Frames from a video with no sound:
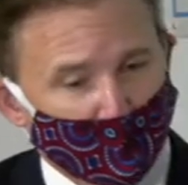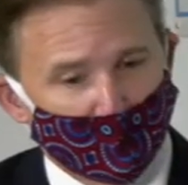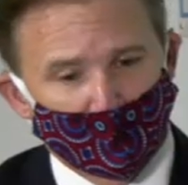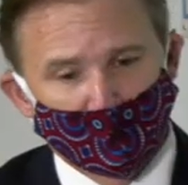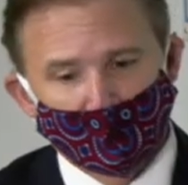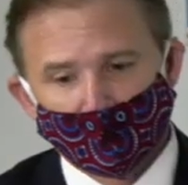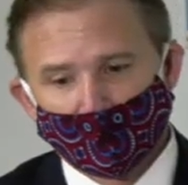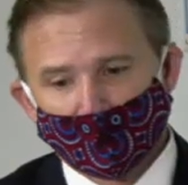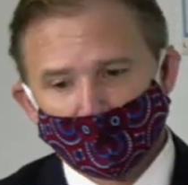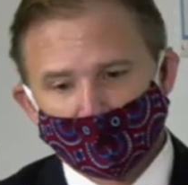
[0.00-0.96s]
uh,
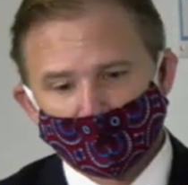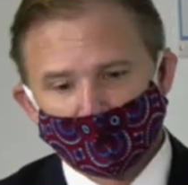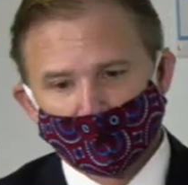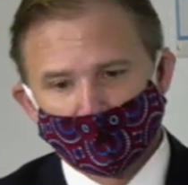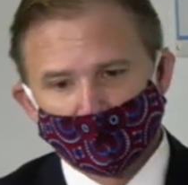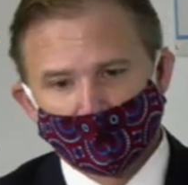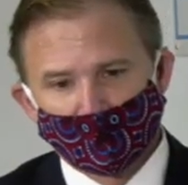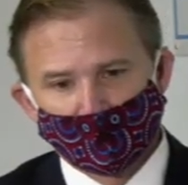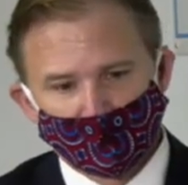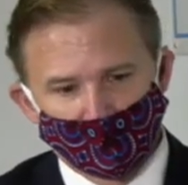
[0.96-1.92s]
and, uh,
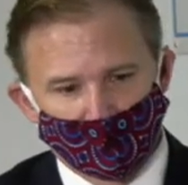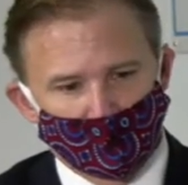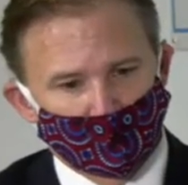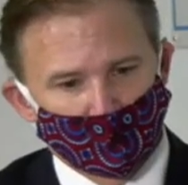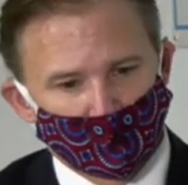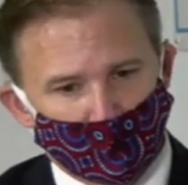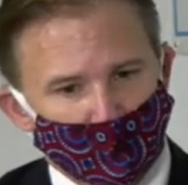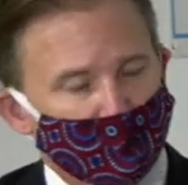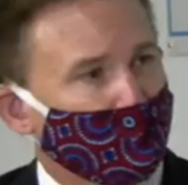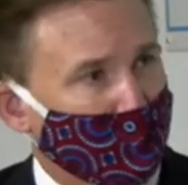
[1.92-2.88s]
and seeking to
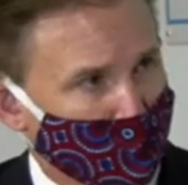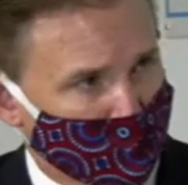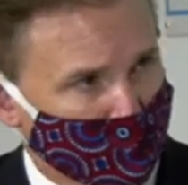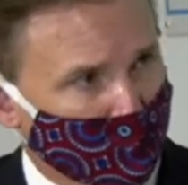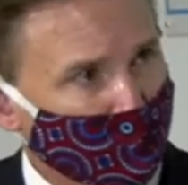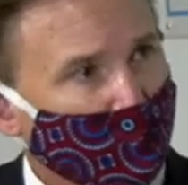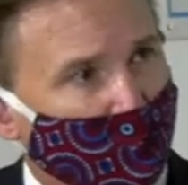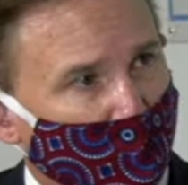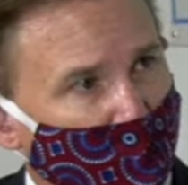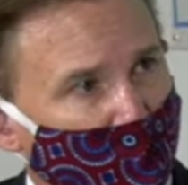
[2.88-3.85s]
draw support
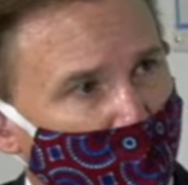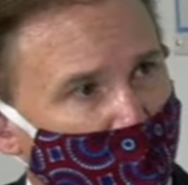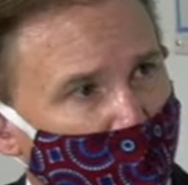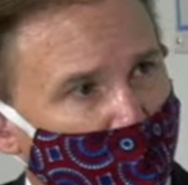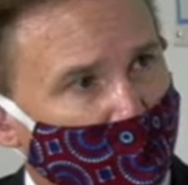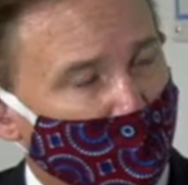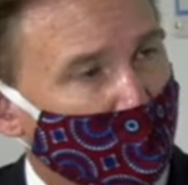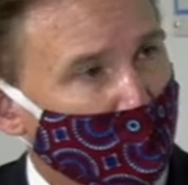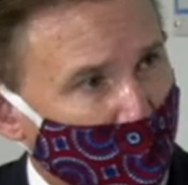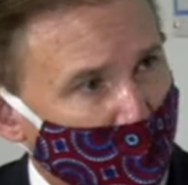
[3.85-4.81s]
uh, in the
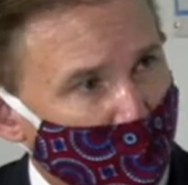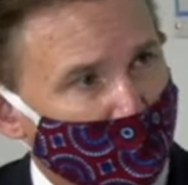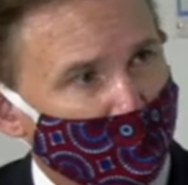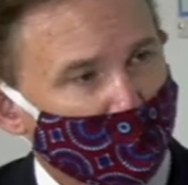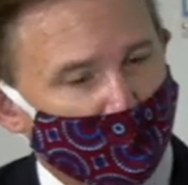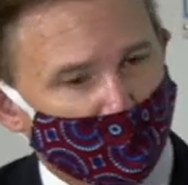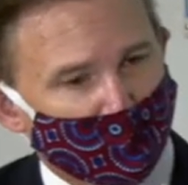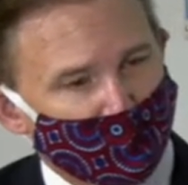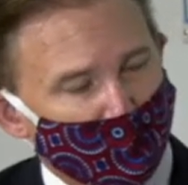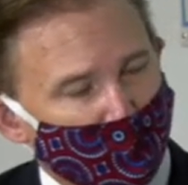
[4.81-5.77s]
democratic,
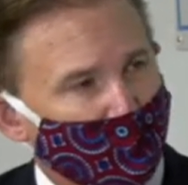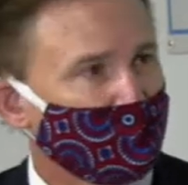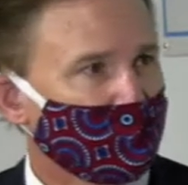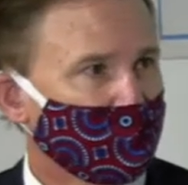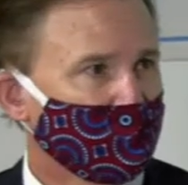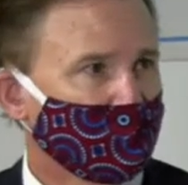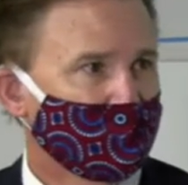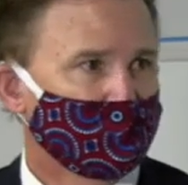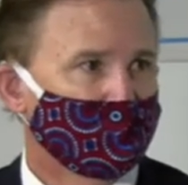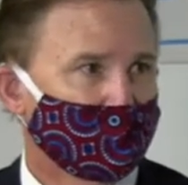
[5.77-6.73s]
constitutionally
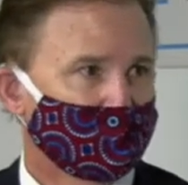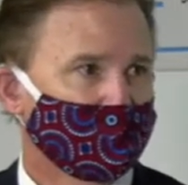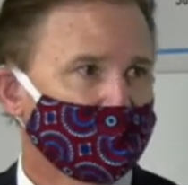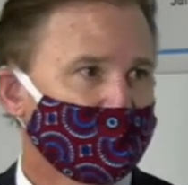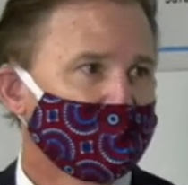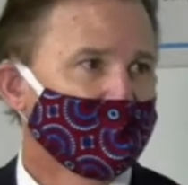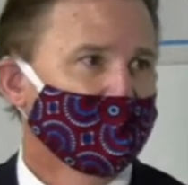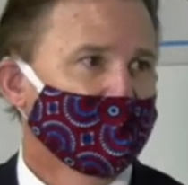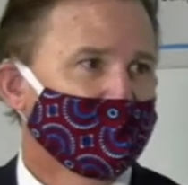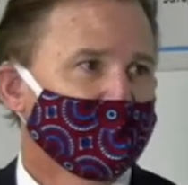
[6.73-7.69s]
based process.
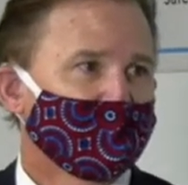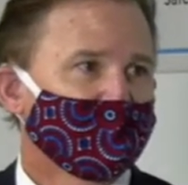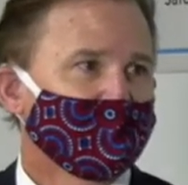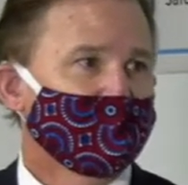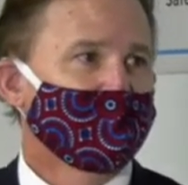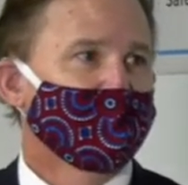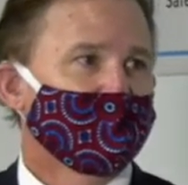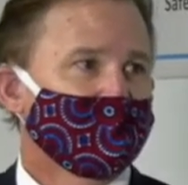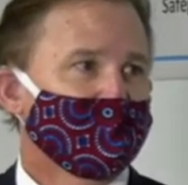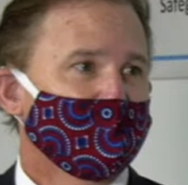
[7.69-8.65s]
Uh, it
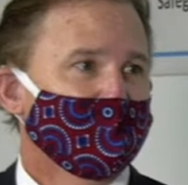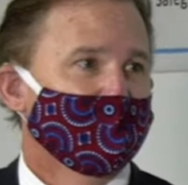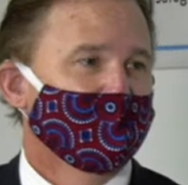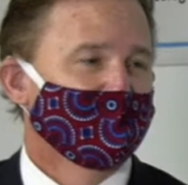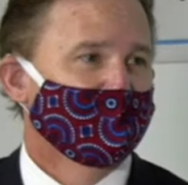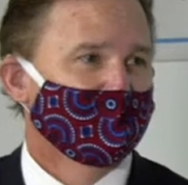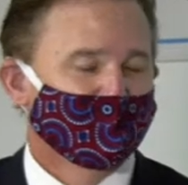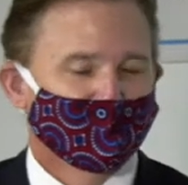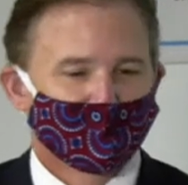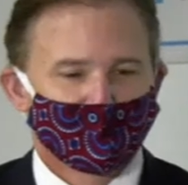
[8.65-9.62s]
can't be
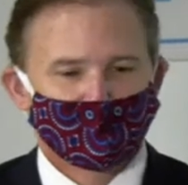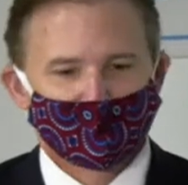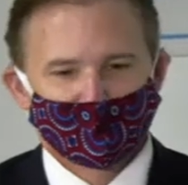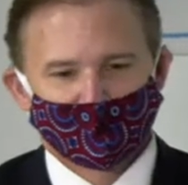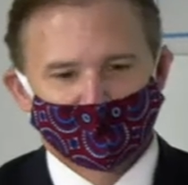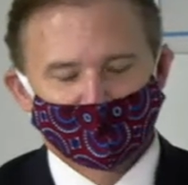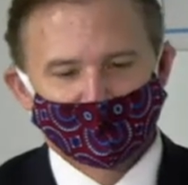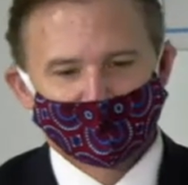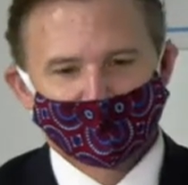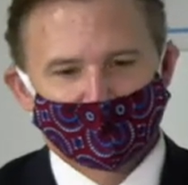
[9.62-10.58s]
um,
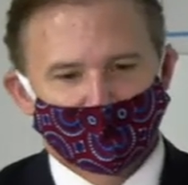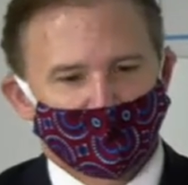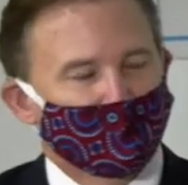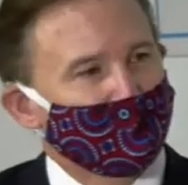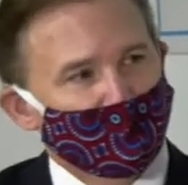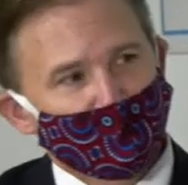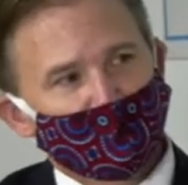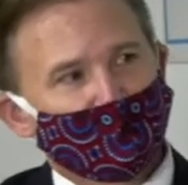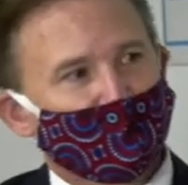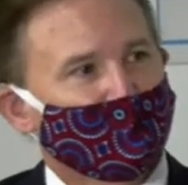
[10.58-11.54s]
uh, it can't be
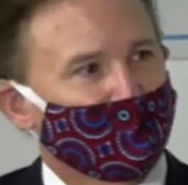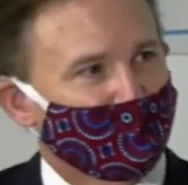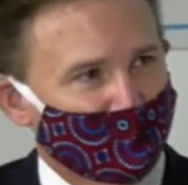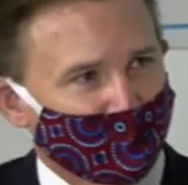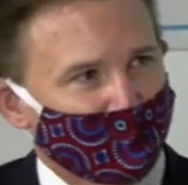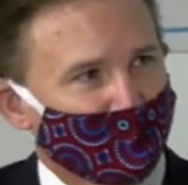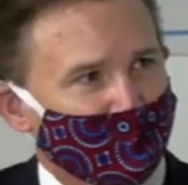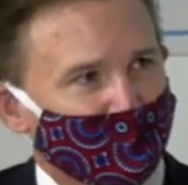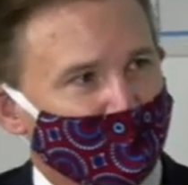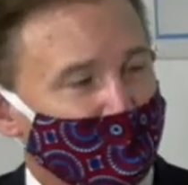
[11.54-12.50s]
anything other than that and